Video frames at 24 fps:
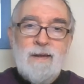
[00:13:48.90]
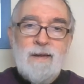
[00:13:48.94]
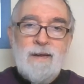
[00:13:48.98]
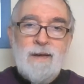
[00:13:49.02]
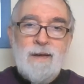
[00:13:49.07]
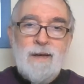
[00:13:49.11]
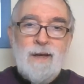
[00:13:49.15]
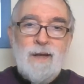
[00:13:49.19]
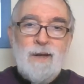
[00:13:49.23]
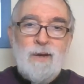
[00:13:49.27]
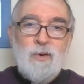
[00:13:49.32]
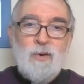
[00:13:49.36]

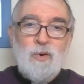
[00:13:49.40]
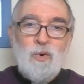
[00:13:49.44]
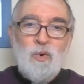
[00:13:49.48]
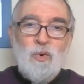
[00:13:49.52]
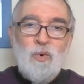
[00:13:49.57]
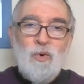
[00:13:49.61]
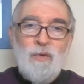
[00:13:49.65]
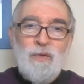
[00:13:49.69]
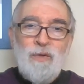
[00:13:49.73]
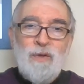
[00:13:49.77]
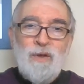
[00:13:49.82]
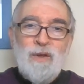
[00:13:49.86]
in
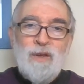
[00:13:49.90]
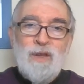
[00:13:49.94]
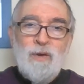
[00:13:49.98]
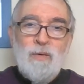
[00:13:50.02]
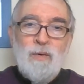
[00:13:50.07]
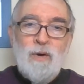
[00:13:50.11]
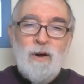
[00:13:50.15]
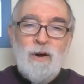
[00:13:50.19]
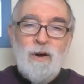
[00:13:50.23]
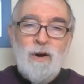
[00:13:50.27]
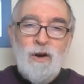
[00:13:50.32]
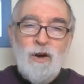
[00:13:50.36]
all that
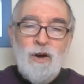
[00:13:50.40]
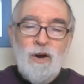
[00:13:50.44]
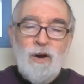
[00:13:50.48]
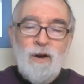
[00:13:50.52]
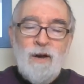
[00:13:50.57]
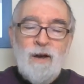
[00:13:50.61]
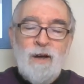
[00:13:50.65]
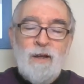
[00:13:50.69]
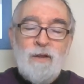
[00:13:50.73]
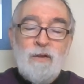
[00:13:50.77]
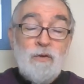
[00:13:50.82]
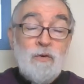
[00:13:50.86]
you
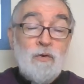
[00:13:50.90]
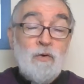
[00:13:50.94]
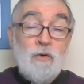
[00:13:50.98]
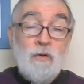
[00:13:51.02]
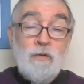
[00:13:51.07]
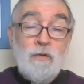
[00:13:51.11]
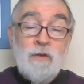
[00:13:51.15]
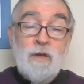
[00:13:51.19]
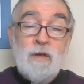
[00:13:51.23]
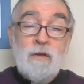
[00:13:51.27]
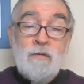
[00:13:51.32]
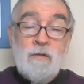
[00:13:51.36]
are and
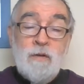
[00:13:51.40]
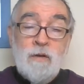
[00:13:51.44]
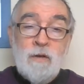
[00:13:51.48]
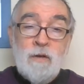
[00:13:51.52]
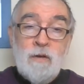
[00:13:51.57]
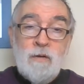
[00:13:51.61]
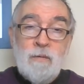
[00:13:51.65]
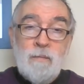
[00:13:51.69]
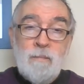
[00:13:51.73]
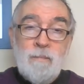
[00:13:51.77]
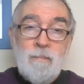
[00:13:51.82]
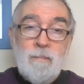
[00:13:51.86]
all that you
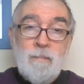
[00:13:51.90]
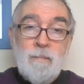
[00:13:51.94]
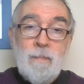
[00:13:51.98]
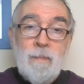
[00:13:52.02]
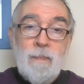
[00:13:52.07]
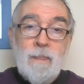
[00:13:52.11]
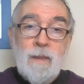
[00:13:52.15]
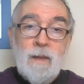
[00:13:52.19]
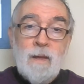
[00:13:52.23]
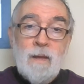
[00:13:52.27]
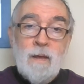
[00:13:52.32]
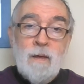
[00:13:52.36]
do.
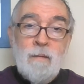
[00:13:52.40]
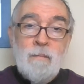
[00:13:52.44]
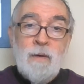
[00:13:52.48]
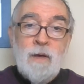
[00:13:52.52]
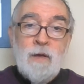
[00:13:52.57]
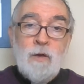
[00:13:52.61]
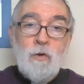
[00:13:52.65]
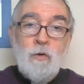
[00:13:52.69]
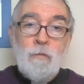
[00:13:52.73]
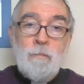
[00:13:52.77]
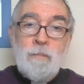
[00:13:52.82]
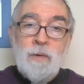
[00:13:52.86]
And
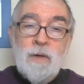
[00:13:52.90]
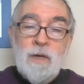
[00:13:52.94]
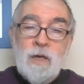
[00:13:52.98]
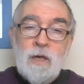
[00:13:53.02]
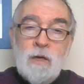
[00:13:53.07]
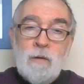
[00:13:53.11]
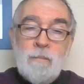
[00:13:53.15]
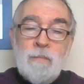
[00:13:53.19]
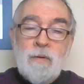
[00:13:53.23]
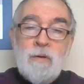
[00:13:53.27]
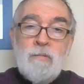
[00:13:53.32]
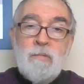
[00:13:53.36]
may your
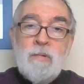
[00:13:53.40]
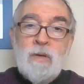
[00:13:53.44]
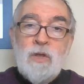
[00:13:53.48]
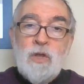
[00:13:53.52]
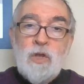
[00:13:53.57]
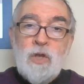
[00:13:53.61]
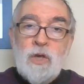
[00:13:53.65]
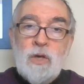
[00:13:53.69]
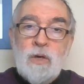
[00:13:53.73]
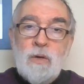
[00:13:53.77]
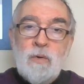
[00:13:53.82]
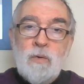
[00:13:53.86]
being be
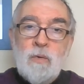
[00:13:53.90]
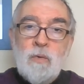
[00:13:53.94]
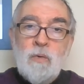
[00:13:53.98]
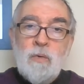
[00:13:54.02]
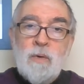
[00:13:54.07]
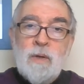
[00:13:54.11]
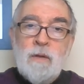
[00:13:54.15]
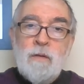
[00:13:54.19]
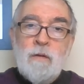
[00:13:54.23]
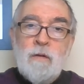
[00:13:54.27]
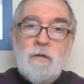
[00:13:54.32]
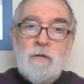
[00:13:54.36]

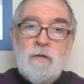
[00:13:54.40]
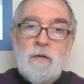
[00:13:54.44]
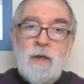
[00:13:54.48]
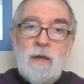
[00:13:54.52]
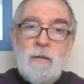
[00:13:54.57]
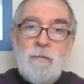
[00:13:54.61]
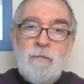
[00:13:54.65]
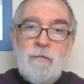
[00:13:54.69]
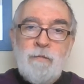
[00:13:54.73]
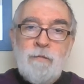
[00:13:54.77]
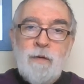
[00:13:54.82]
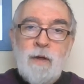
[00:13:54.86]
renewed in the
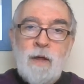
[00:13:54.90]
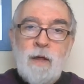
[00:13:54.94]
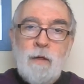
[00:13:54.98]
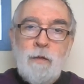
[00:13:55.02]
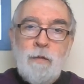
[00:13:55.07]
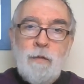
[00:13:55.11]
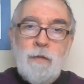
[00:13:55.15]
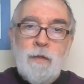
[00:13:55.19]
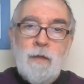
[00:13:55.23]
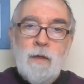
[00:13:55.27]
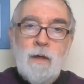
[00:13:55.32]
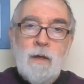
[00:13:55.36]
same
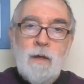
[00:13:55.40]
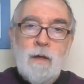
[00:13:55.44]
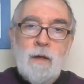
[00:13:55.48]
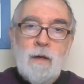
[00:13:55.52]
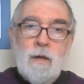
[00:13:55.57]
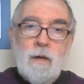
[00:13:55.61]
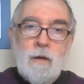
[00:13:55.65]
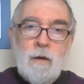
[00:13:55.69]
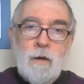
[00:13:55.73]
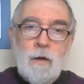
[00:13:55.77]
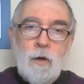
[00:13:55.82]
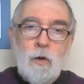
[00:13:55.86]
faith,
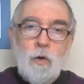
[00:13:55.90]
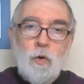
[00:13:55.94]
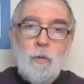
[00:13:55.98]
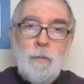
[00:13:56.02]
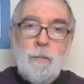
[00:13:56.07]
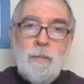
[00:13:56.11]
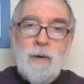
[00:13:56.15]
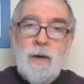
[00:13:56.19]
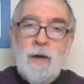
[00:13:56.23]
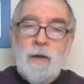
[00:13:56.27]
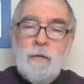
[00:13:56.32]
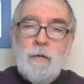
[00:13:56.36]

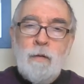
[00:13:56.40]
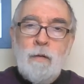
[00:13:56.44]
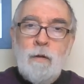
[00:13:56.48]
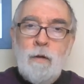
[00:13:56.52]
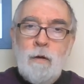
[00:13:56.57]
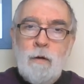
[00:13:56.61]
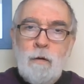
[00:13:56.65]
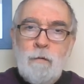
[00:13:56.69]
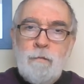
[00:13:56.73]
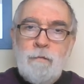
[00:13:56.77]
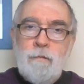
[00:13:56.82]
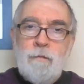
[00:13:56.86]
hope and
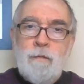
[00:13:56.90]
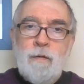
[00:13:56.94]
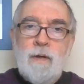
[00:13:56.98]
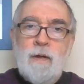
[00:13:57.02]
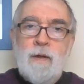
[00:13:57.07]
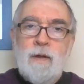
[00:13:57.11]
love